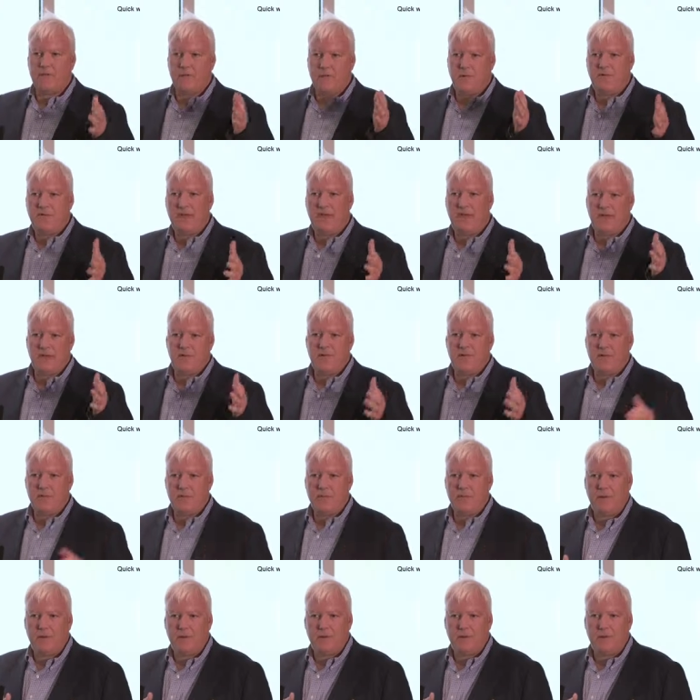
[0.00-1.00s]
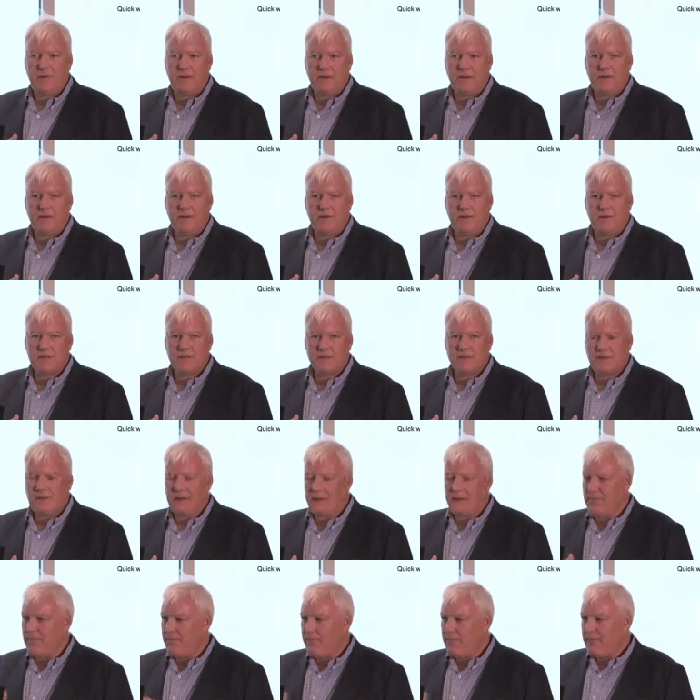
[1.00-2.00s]
we've had for the people working on the
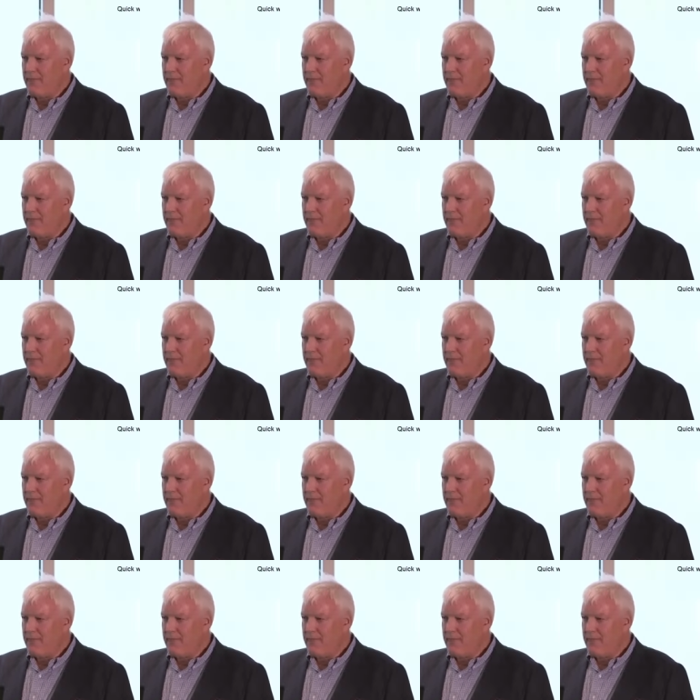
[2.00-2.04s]
team.